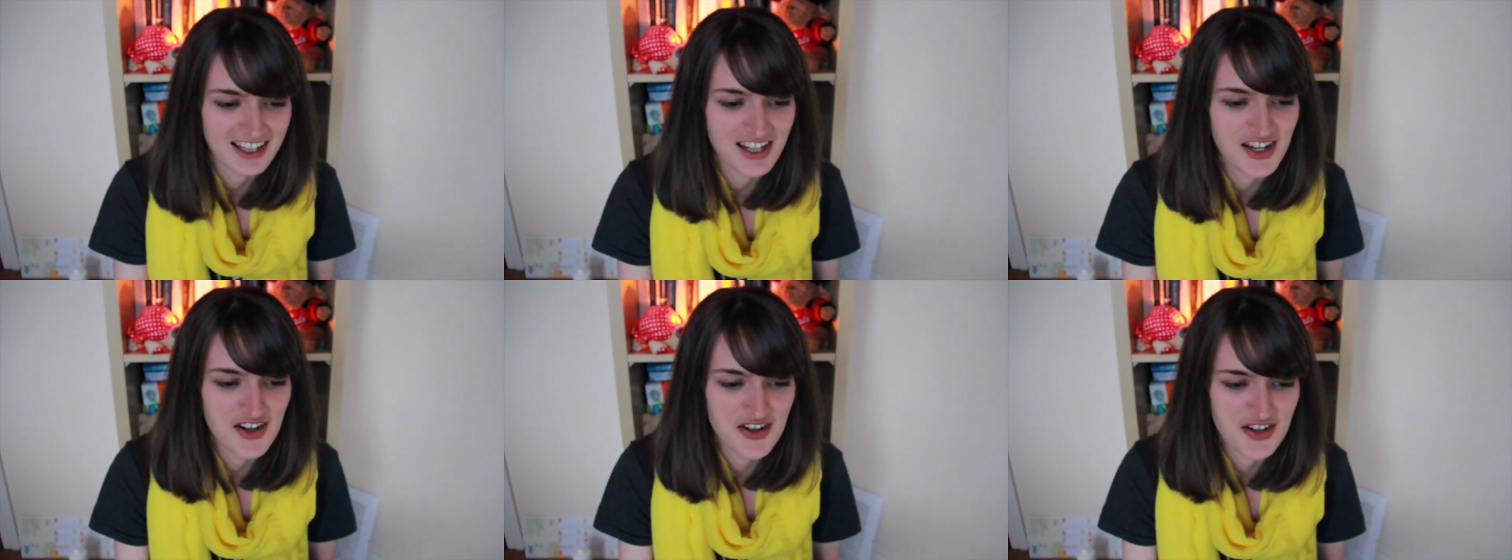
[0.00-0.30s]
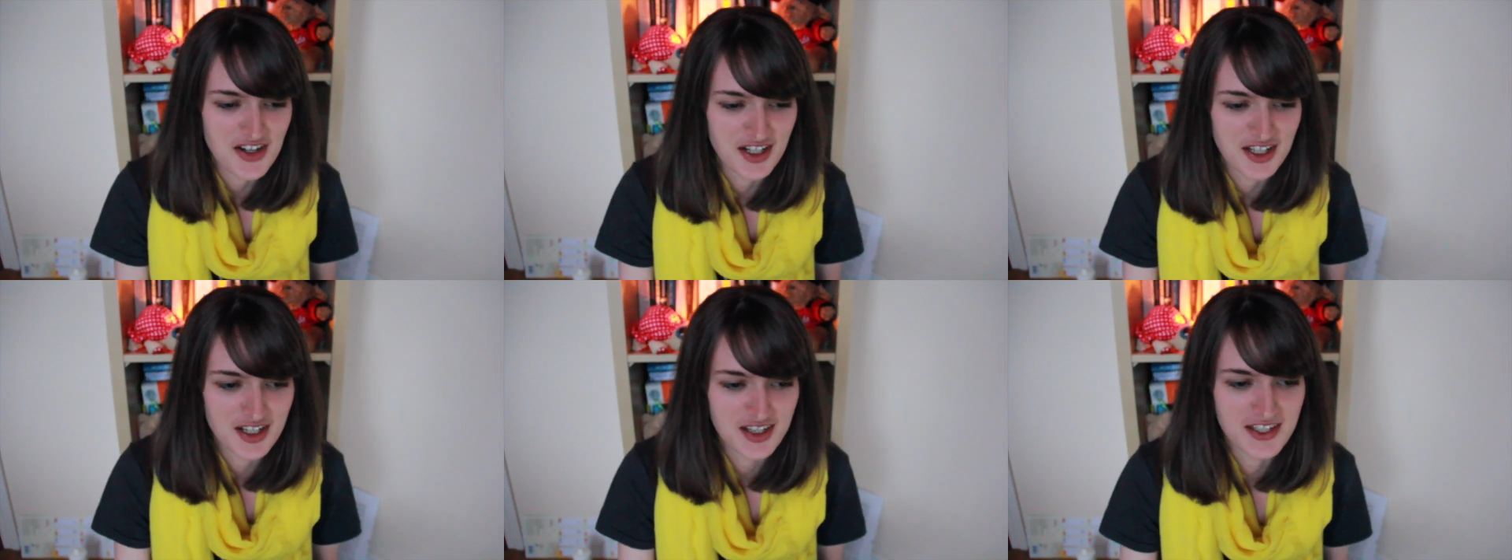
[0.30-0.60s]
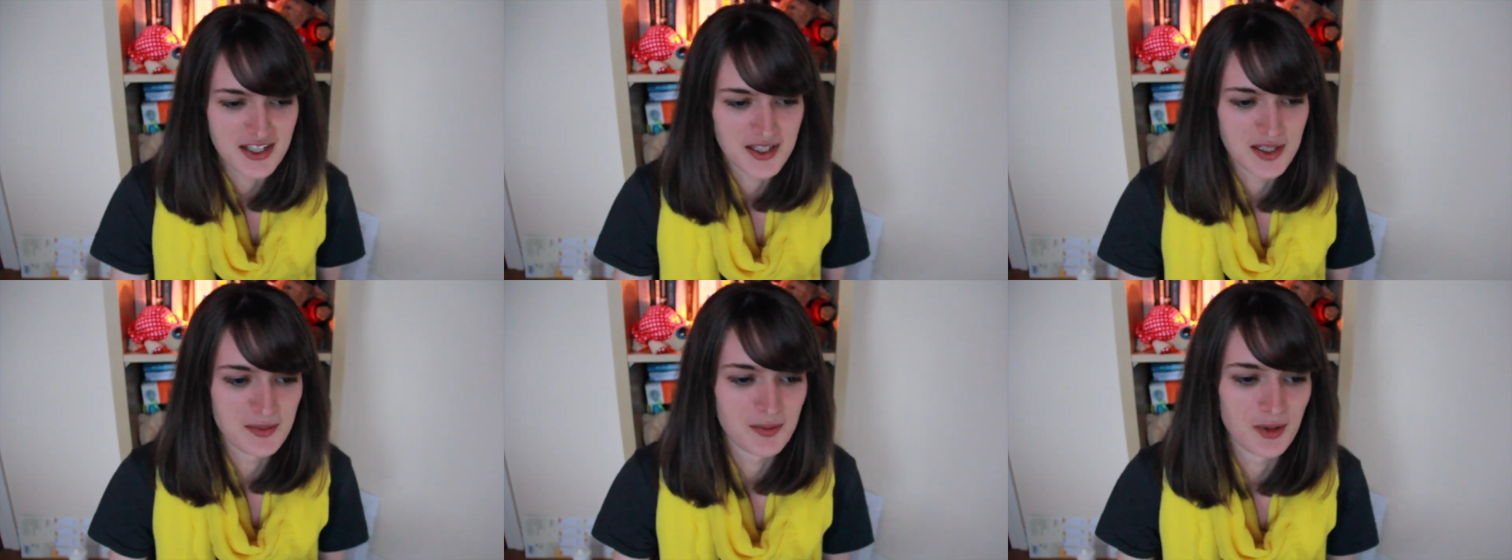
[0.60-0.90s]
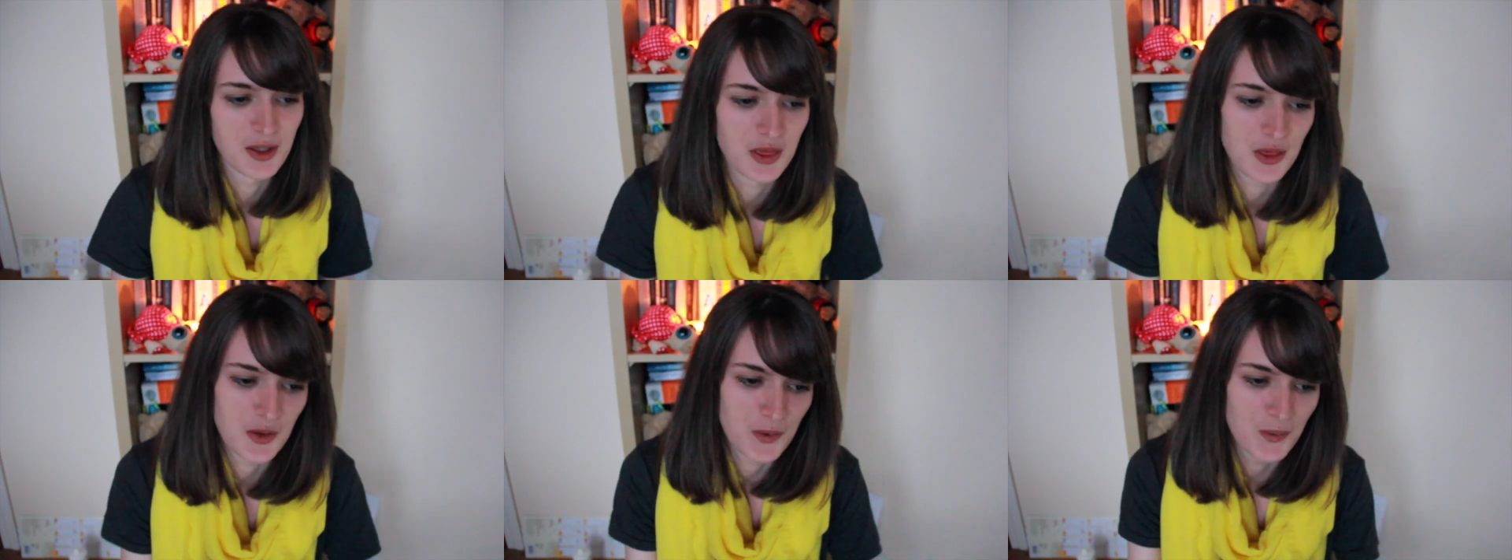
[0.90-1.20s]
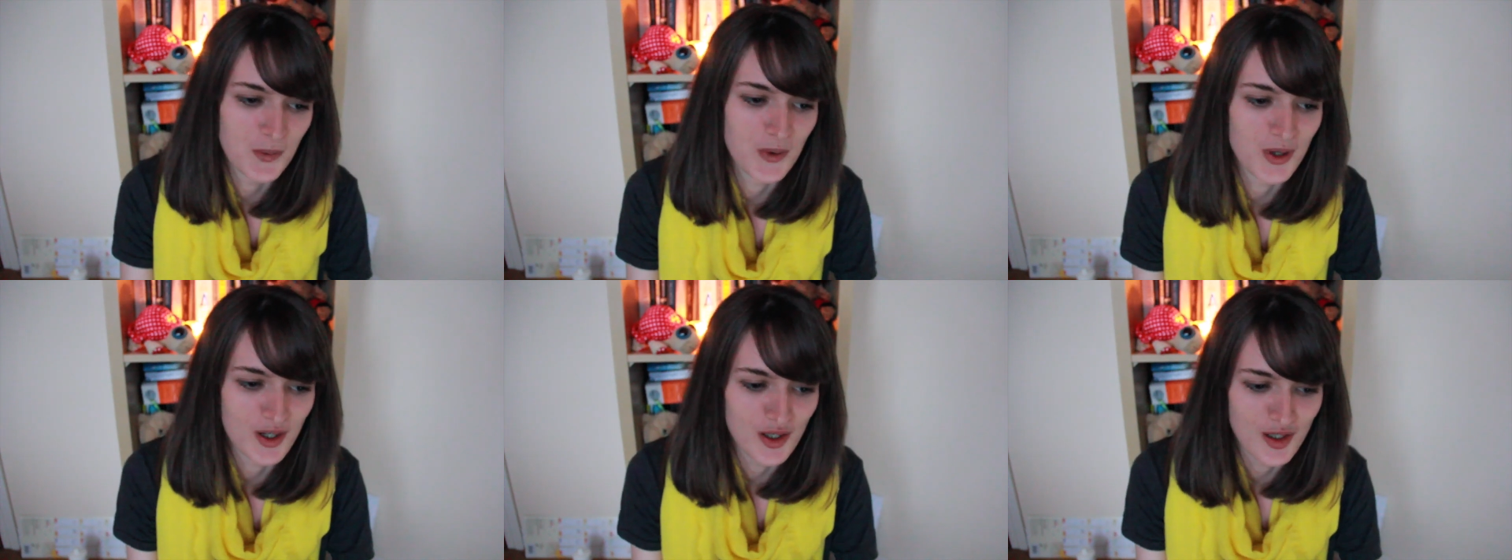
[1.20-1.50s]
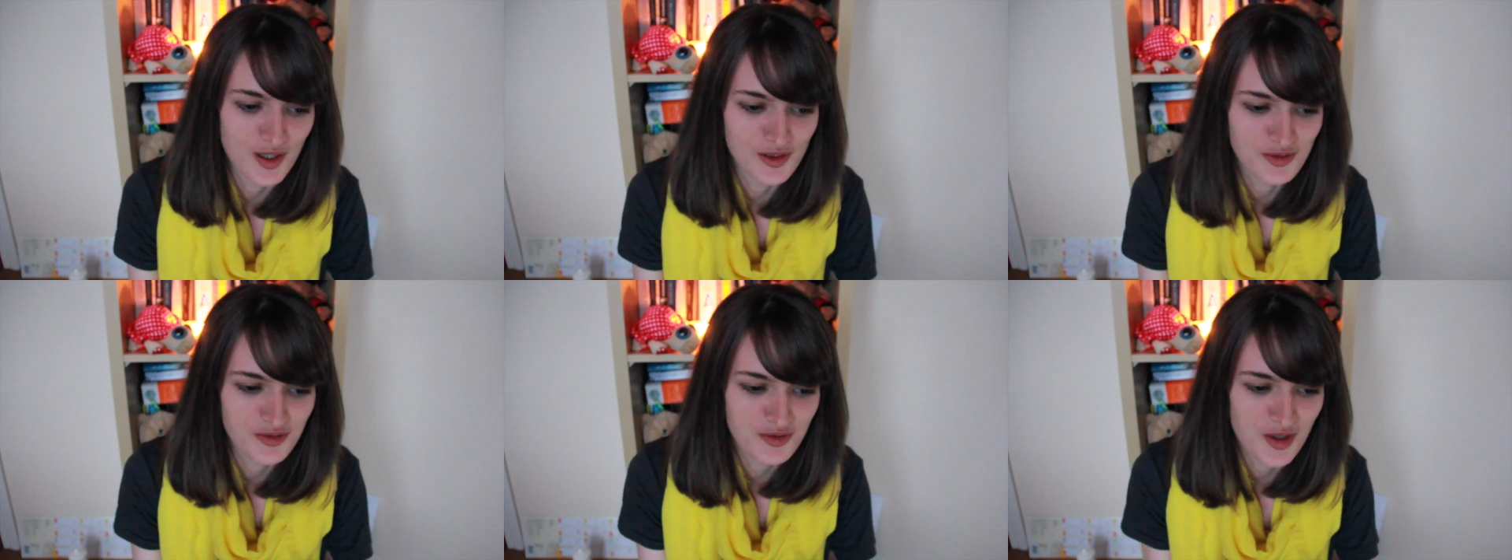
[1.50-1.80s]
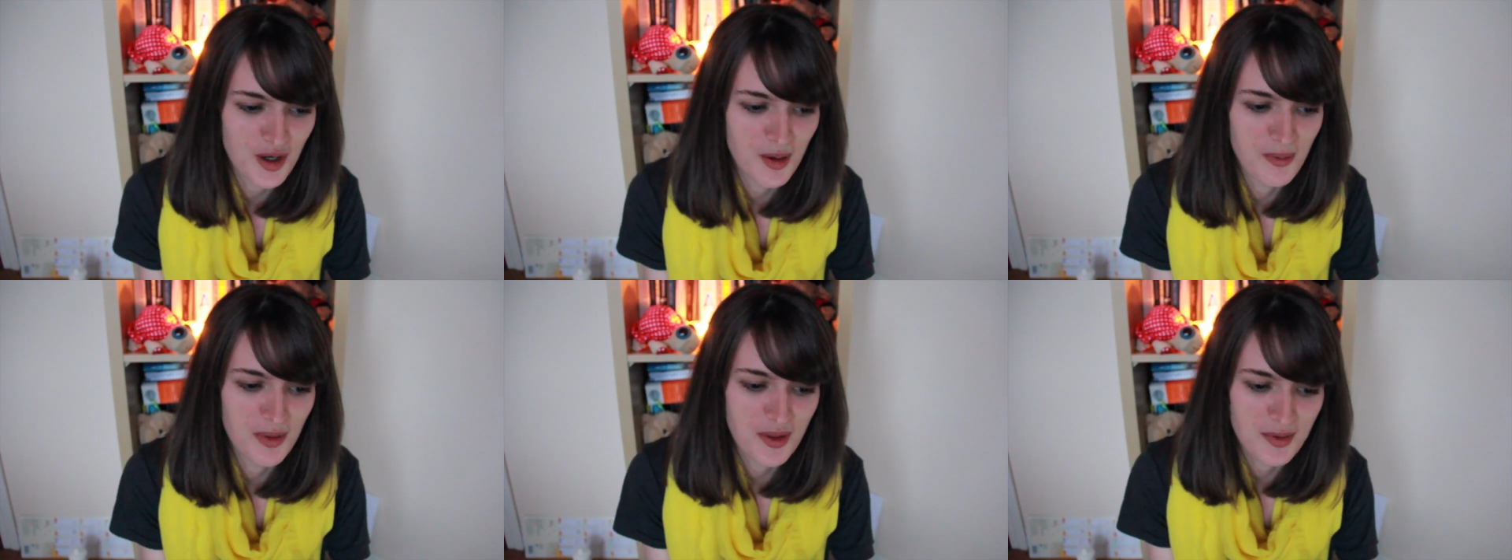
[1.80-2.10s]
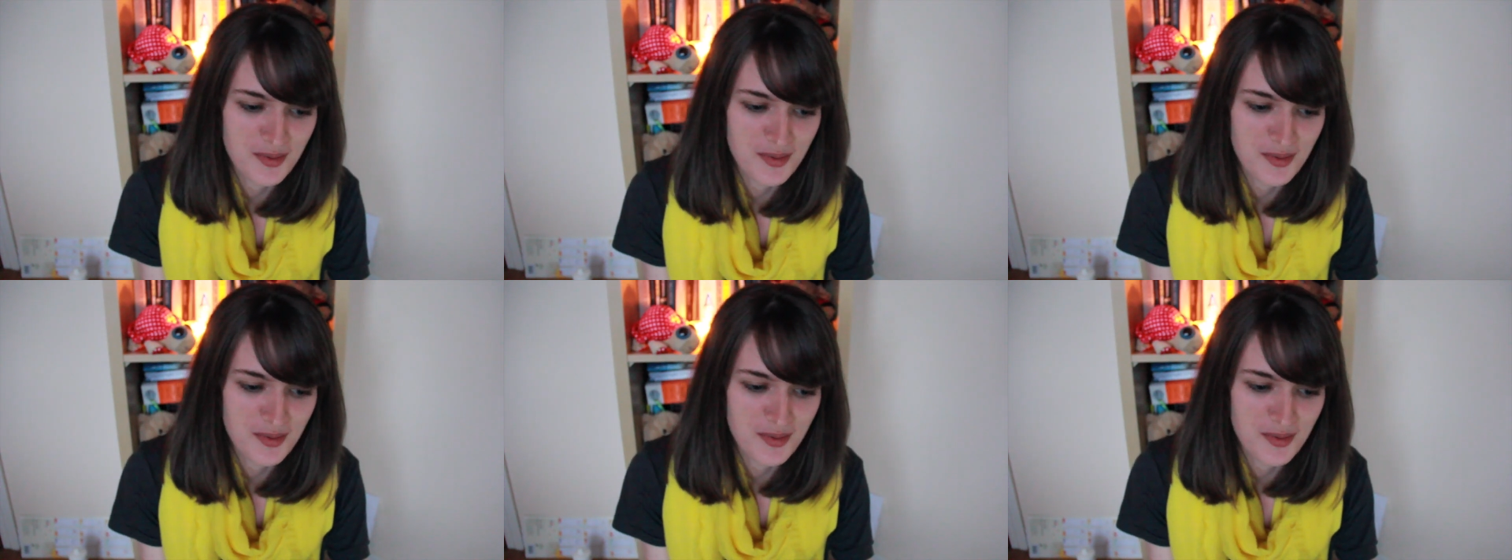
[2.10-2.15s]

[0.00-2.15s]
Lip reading: learn anything about the world from